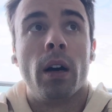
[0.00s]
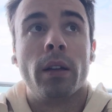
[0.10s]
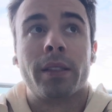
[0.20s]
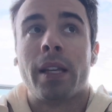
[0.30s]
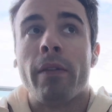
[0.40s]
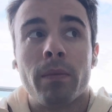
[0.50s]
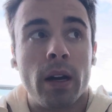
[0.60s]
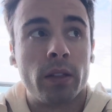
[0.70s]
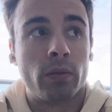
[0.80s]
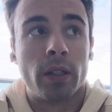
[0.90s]
7
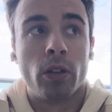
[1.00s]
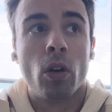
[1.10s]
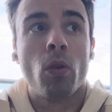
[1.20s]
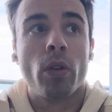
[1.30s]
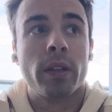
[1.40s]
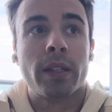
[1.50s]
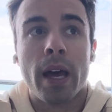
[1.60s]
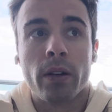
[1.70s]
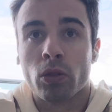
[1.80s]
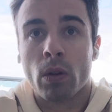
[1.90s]
miles a week. No more than
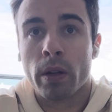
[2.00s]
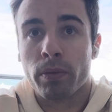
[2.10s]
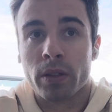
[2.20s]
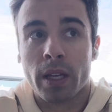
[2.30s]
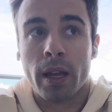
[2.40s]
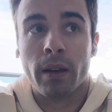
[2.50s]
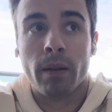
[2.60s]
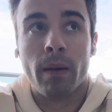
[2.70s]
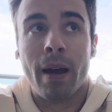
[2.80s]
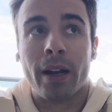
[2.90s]
10 or 20%
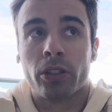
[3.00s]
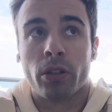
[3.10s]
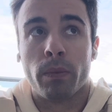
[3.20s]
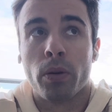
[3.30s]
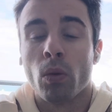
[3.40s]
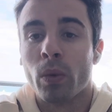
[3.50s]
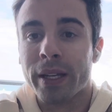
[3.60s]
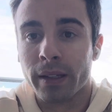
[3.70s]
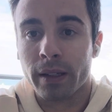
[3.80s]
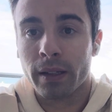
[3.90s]
extra per
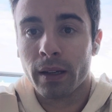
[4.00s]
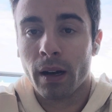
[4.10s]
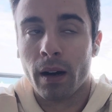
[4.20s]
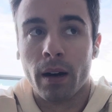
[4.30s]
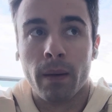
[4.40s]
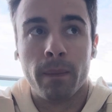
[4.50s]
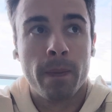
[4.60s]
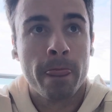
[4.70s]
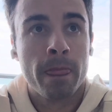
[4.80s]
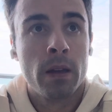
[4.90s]
week.
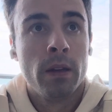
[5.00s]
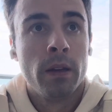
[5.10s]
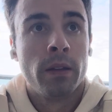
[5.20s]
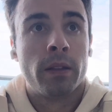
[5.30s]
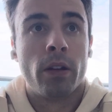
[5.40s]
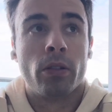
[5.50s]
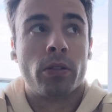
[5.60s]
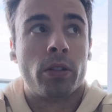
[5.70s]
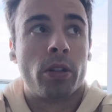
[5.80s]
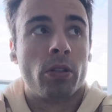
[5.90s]

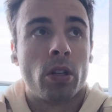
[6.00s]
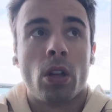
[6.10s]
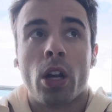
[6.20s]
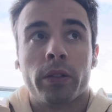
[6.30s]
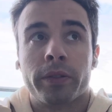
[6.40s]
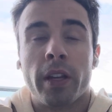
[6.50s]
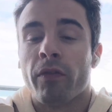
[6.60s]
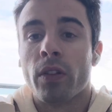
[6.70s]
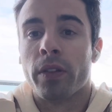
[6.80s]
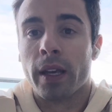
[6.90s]
There's a lot of
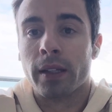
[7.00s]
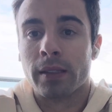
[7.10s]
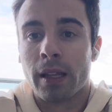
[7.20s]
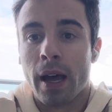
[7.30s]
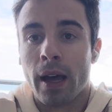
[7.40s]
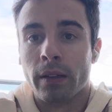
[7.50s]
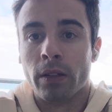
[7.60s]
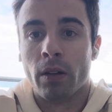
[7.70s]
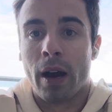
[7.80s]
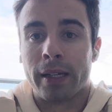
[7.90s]
different things that
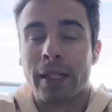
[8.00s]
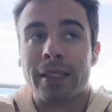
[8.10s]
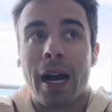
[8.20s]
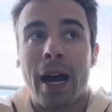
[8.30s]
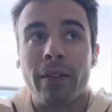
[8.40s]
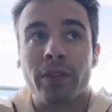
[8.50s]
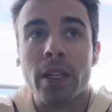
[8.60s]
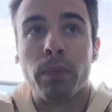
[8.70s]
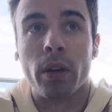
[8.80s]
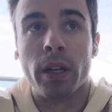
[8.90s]
I can dive
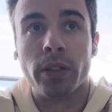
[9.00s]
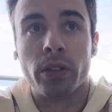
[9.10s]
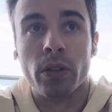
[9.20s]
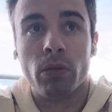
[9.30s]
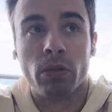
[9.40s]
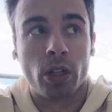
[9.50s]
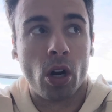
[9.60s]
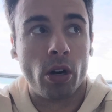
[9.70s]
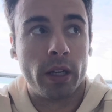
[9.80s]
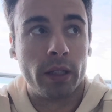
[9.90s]
deeper into
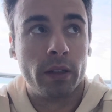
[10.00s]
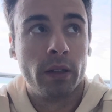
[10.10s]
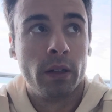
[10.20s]
regarding